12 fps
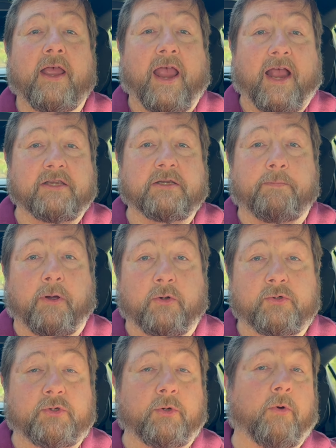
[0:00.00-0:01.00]
as
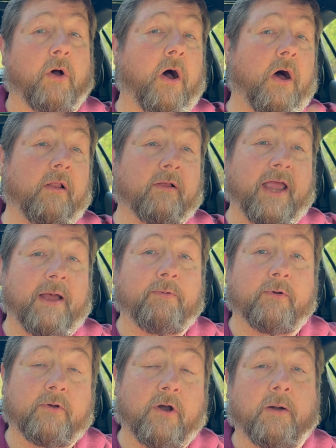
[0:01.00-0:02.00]
opposed to all
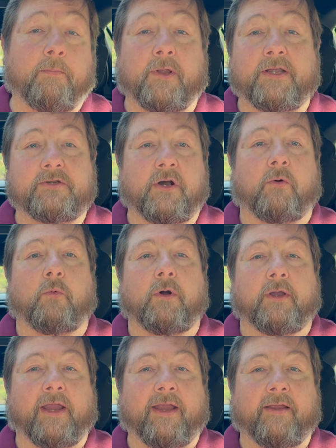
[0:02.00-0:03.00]
Apple CarPlays aren't
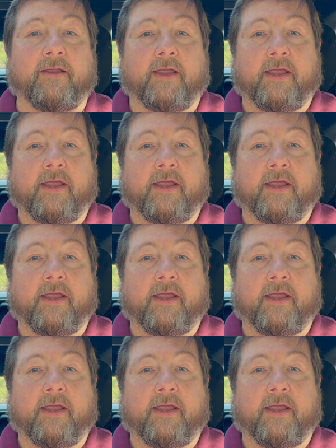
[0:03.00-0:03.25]
working.